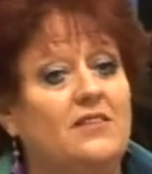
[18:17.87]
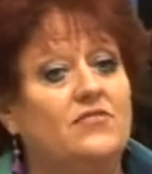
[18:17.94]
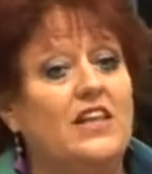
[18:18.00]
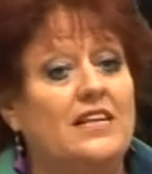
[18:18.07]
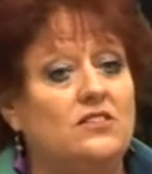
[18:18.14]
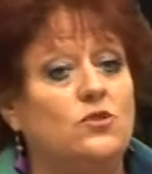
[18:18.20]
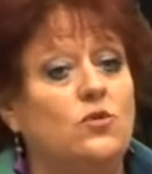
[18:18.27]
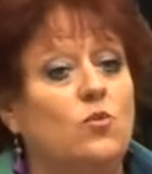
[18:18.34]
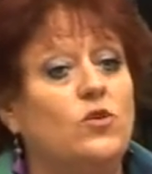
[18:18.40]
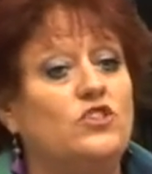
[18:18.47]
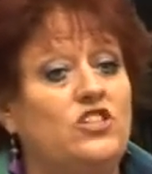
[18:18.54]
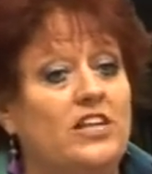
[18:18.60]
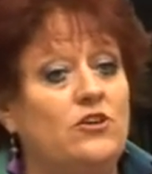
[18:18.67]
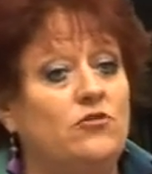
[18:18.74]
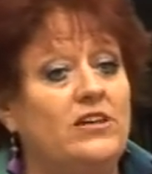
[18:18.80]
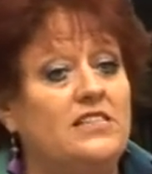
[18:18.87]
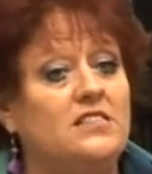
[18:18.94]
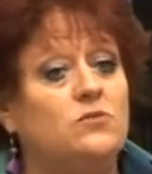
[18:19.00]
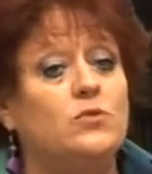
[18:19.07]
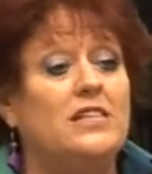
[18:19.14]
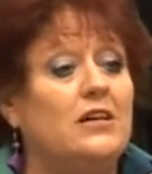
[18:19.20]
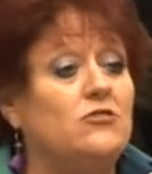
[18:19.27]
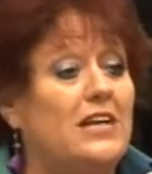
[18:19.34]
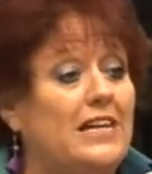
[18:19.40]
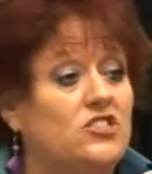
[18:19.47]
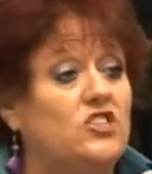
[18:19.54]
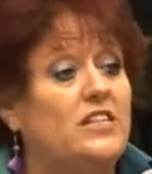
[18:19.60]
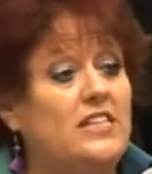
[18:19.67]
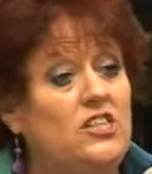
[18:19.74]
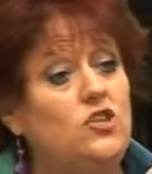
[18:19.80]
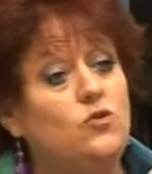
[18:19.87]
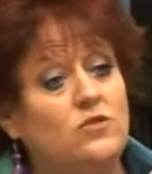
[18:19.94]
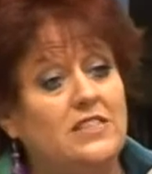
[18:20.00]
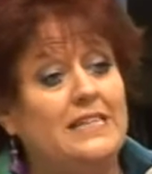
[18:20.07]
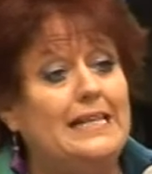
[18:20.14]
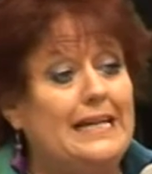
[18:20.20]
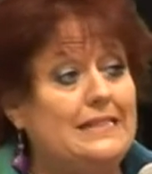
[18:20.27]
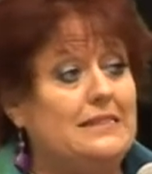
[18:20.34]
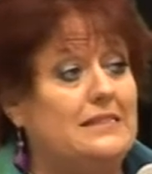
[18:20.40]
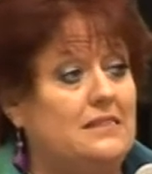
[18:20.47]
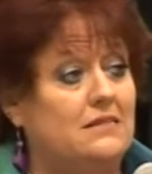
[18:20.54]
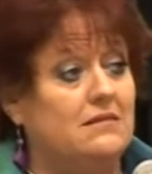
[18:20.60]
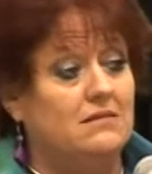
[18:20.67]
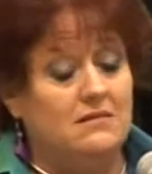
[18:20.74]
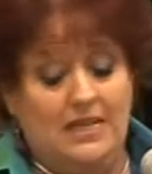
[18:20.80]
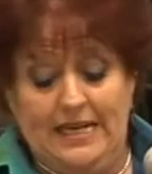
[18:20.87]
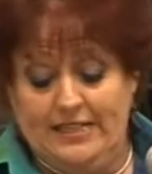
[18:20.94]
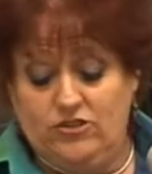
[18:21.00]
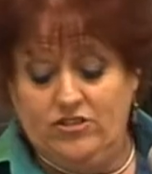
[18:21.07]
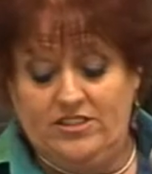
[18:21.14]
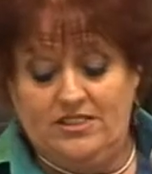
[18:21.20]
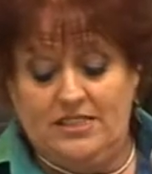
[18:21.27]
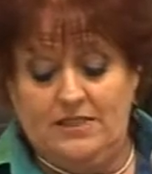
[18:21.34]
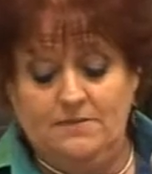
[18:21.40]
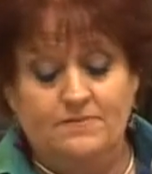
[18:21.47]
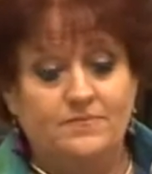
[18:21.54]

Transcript: that were generated without actually using less electricity.